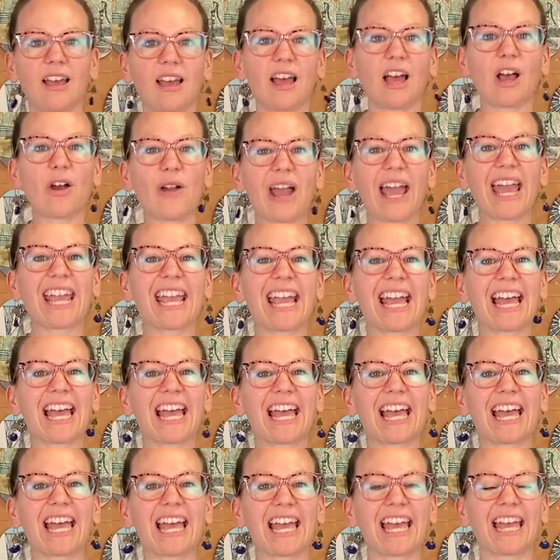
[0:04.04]
Okay,
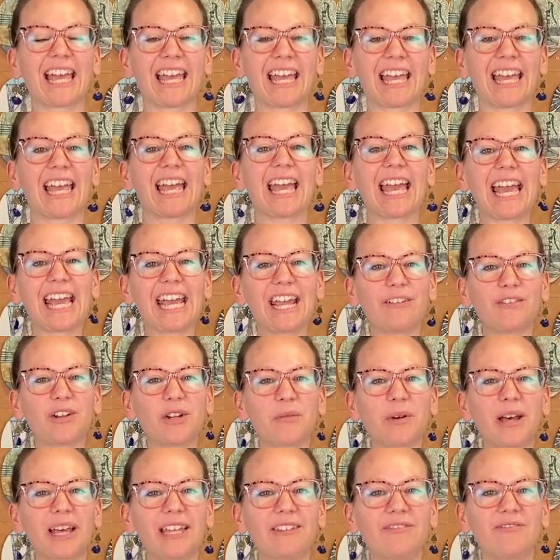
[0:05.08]
hey
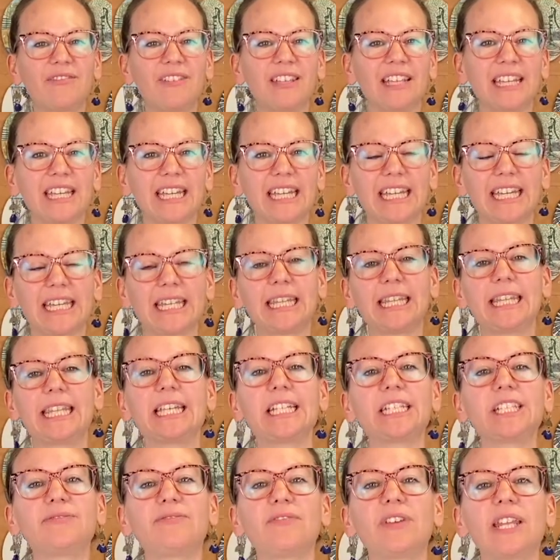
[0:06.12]
everyone. In
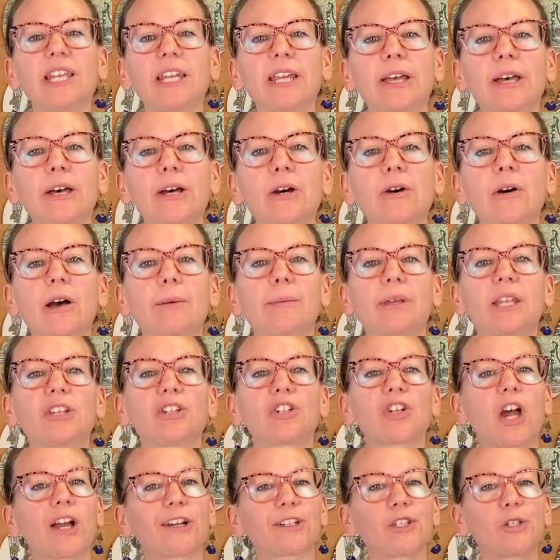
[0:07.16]
this video, I'm going
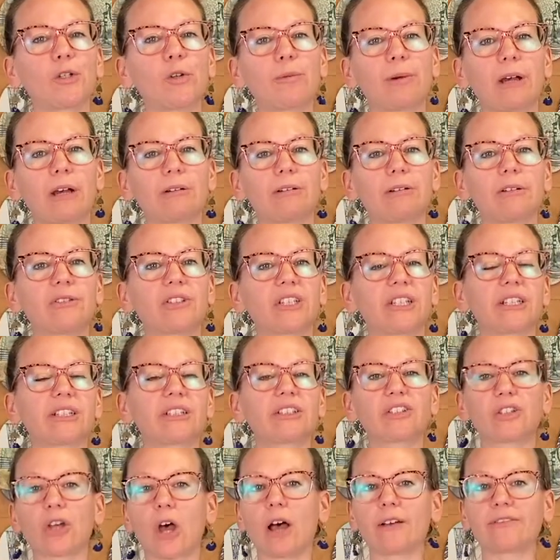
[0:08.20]
to talk to you about using
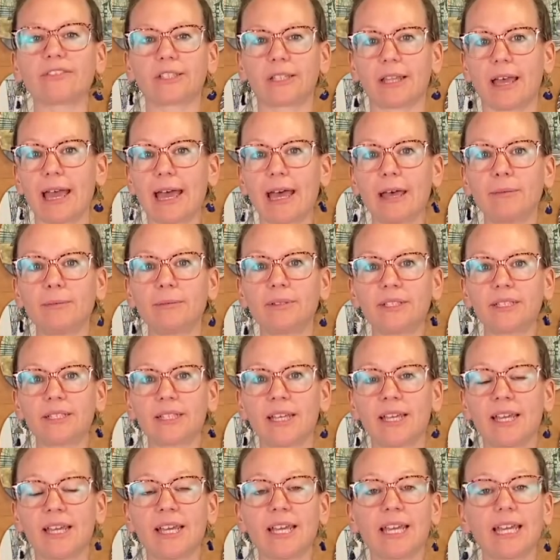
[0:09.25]
soft slabs,
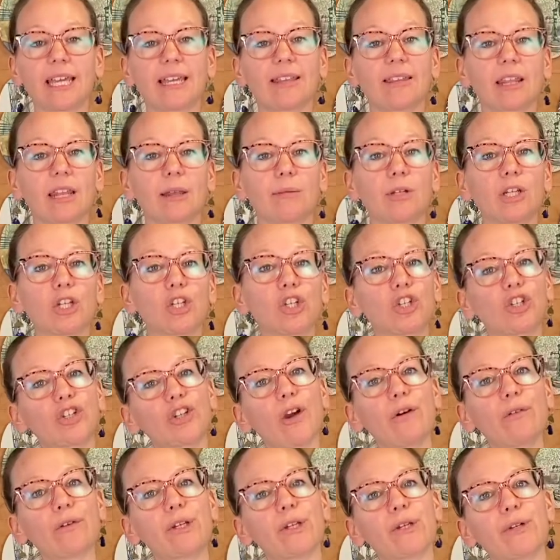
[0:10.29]
and then I'm going to
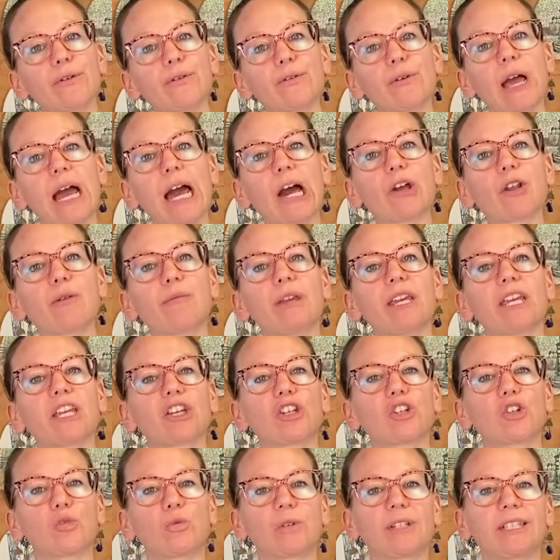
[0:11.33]
show you how to make
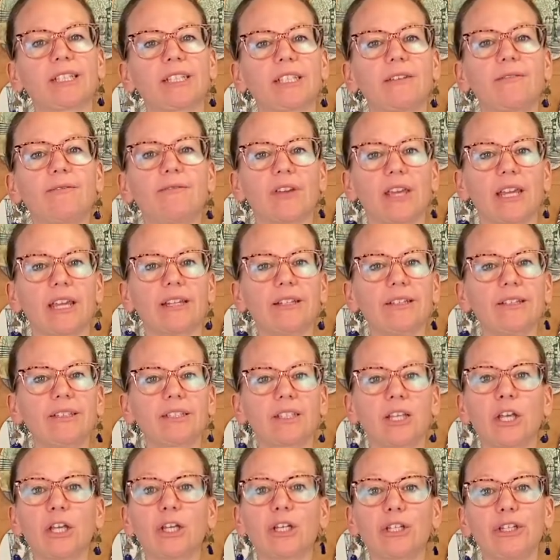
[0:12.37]
a twisted vase
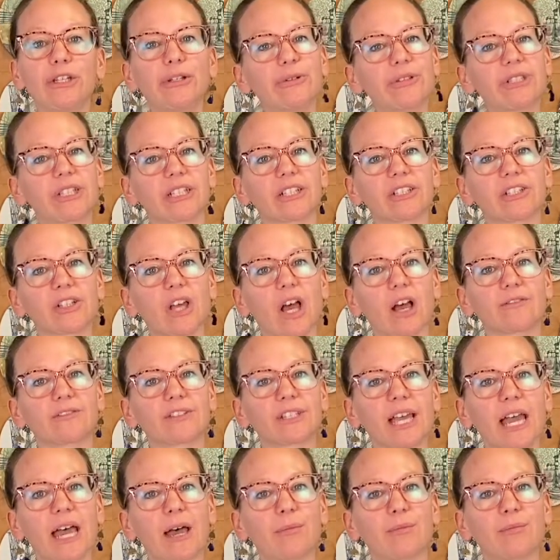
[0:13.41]
using a soft
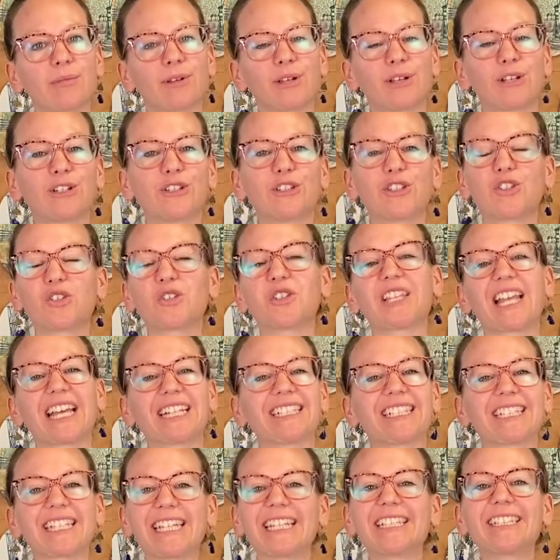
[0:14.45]
slab. So
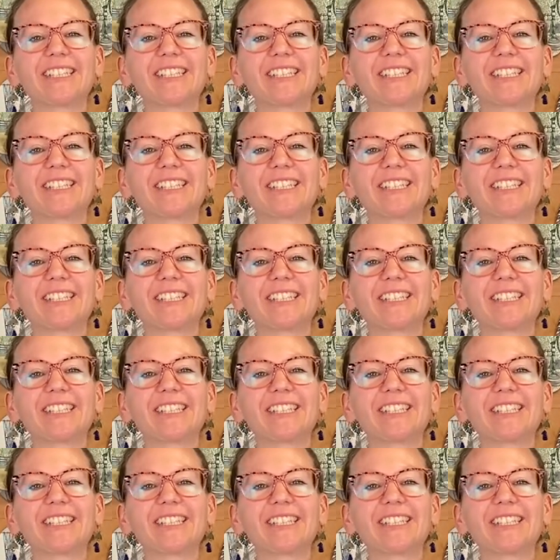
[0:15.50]
let's get